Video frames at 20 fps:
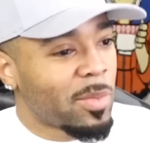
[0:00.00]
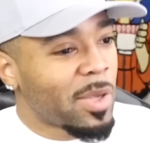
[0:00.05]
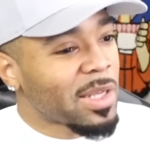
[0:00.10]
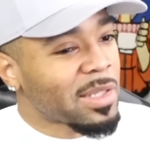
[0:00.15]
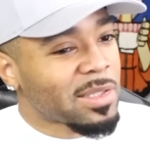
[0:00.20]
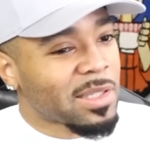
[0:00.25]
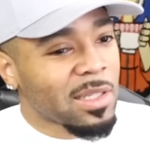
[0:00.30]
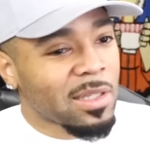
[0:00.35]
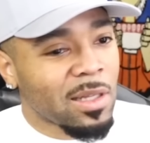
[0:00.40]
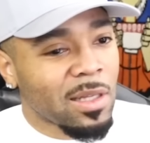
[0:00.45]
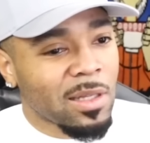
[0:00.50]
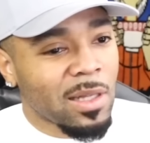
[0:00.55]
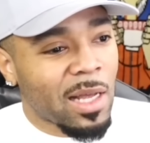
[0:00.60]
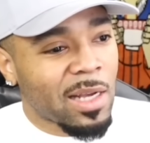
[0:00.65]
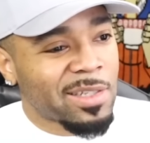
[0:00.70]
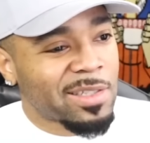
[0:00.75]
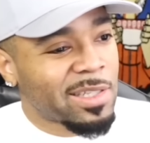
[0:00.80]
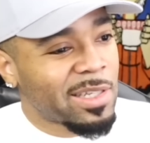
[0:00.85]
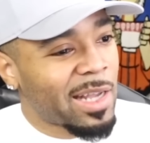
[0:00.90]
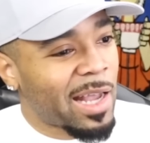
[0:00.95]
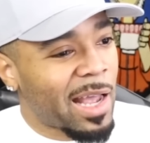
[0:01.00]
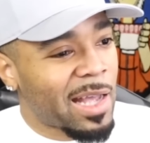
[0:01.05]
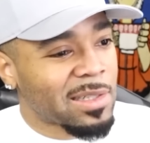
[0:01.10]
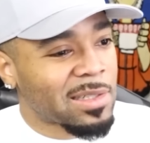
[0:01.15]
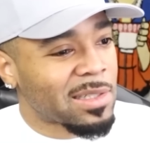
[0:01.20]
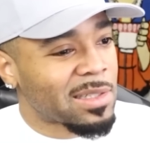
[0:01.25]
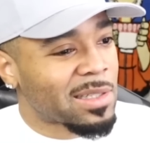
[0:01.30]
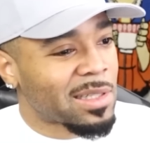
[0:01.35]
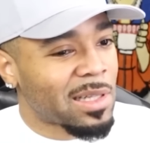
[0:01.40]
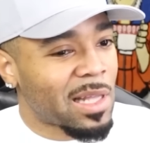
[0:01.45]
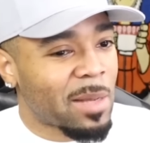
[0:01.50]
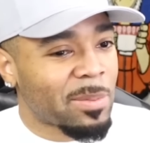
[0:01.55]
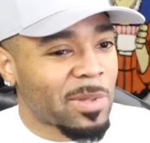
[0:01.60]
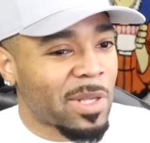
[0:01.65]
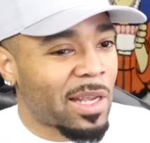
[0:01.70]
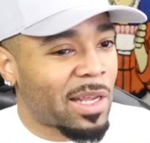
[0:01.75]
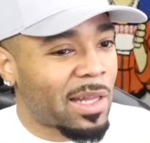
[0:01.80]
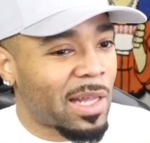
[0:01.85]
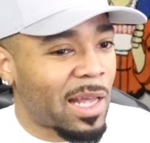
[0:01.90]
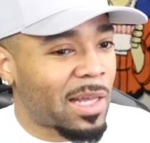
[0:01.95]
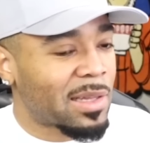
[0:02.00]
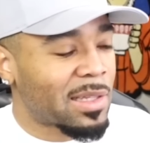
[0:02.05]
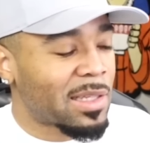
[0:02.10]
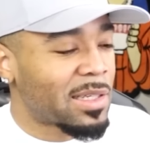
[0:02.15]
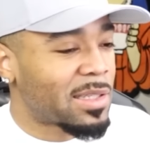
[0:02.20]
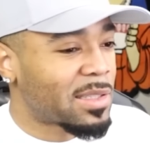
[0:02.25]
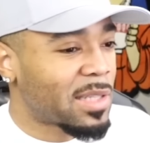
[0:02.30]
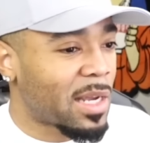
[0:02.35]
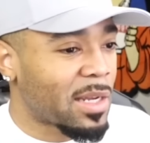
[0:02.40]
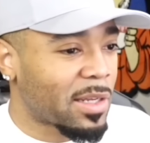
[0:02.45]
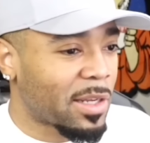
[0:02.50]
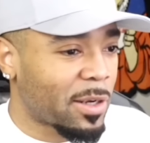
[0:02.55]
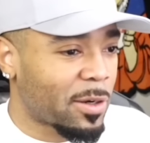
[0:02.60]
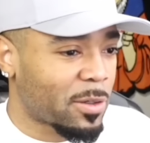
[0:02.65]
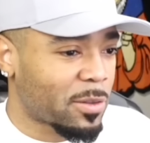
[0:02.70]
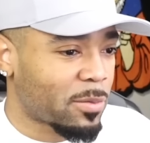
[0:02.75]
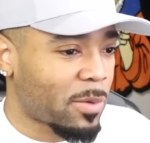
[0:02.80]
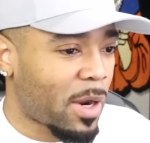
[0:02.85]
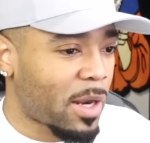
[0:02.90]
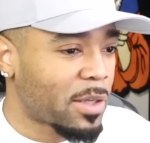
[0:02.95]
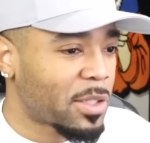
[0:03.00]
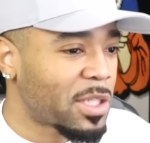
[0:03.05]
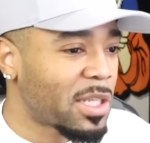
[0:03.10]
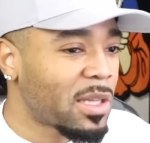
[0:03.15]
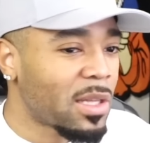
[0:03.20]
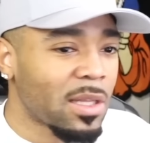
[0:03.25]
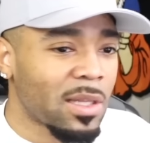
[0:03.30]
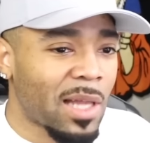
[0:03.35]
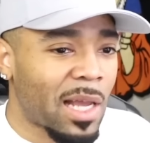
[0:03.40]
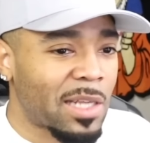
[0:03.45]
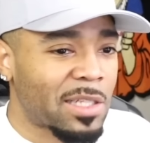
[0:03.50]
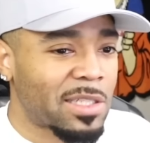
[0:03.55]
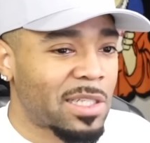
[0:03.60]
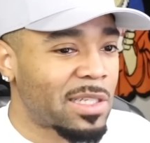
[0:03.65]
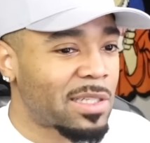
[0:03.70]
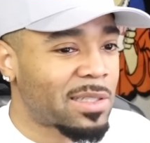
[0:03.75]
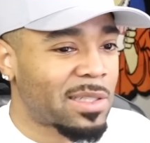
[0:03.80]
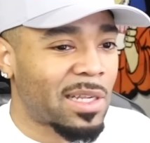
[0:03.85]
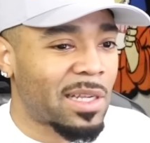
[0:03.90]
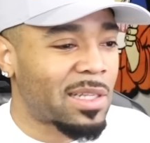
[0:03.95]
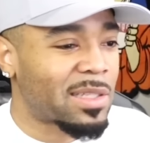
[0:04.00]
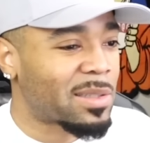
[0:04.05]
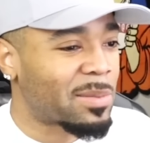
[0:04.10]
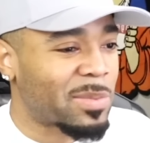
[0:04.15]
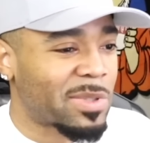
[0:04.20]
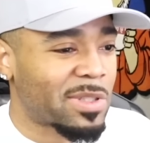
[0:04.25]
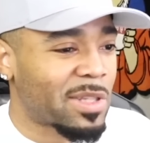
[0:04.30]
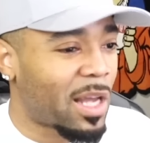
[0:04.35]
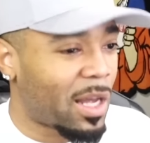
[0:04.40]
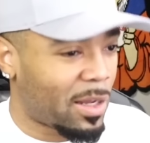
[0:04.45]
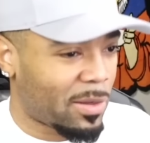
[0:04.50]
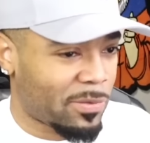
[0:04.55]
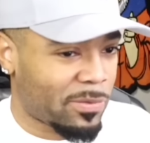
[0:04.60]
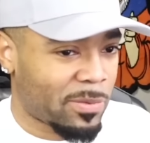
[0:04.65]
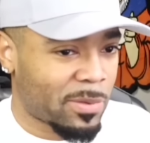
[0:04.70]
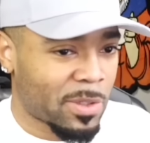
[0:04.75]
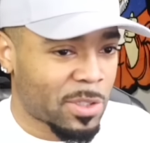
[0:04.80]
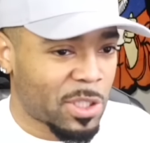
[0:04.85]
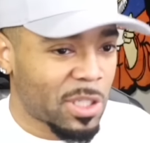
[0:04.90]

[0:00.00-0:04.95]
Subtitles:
Misty looked like she hasn't slept in at least 10 years, right? She looked like she's seen some stuff.